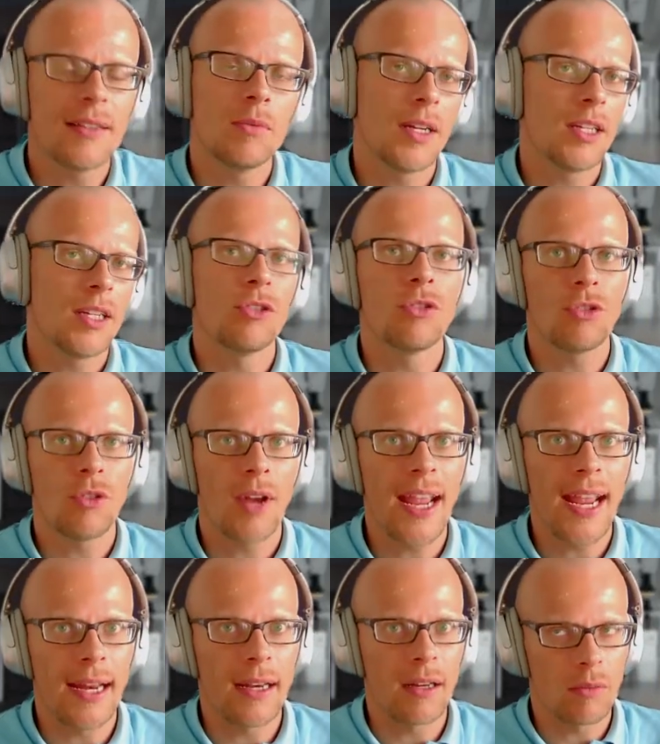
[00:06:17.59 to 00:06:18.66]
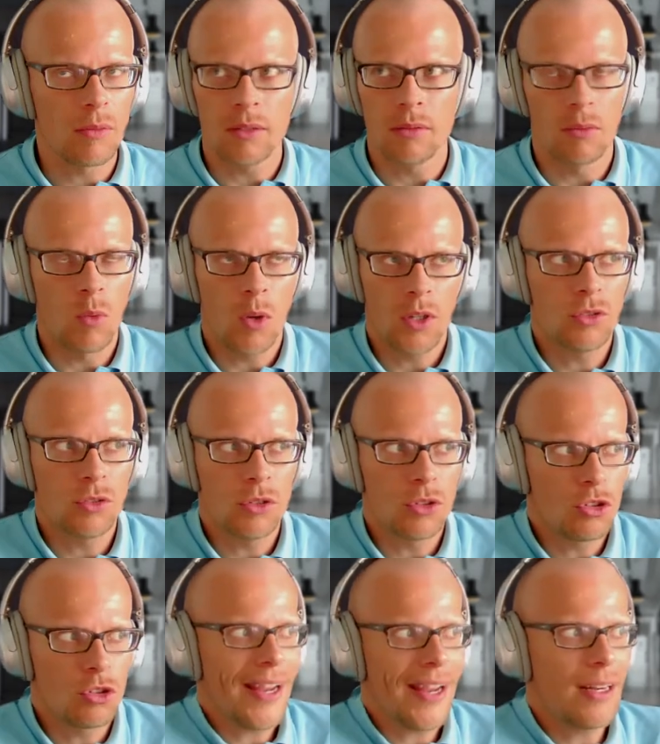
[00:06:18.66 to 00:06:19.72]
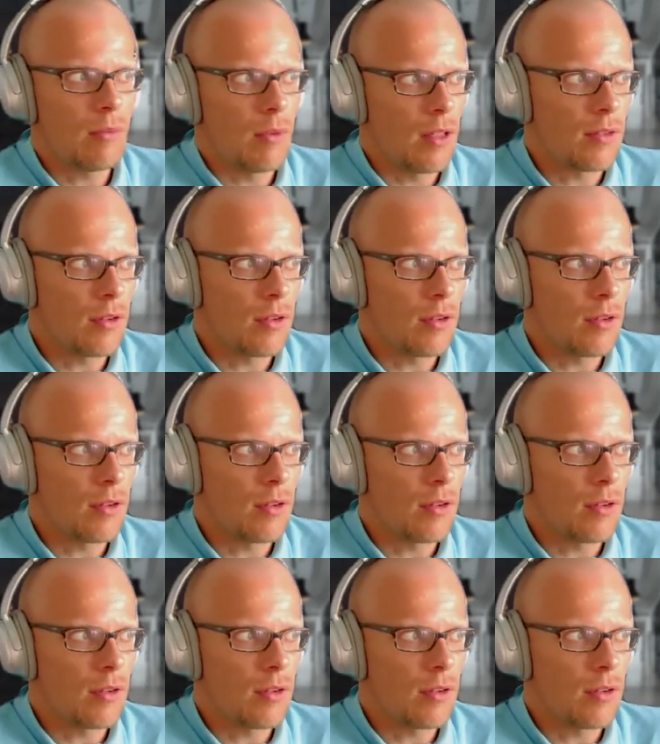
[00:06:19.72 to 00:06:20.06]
when you train, I mean, what do you train with?